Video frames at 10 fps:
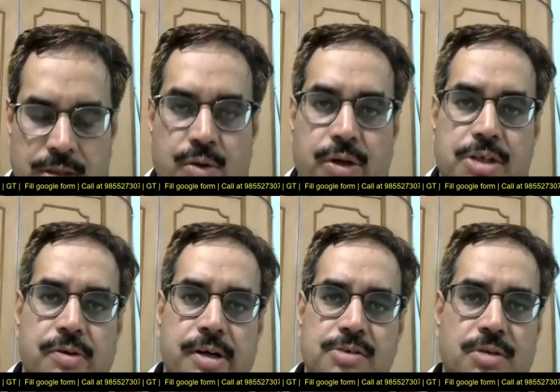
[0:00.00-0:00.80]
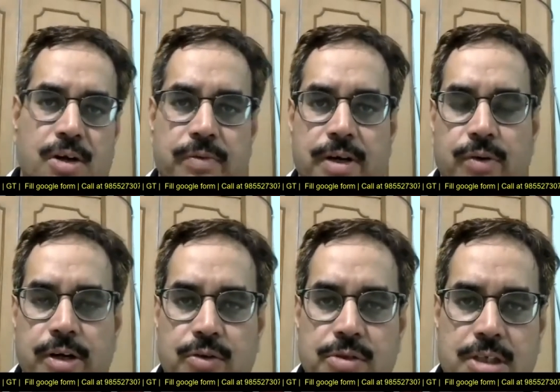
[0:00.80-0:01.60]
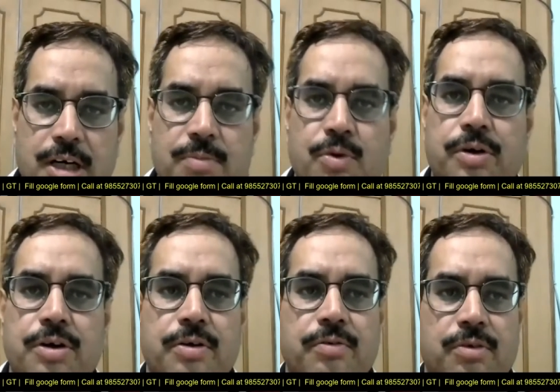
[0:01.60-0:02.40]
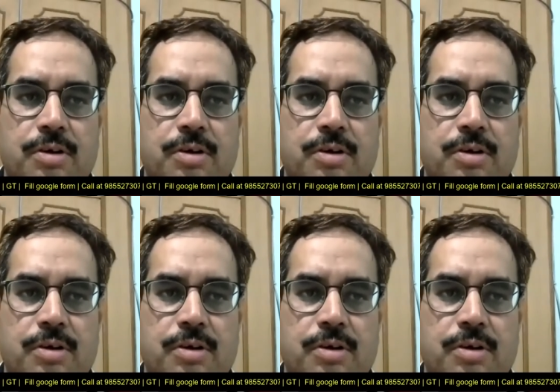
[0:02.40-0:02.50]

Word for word: Okay, students, so now we are going to start mock interview for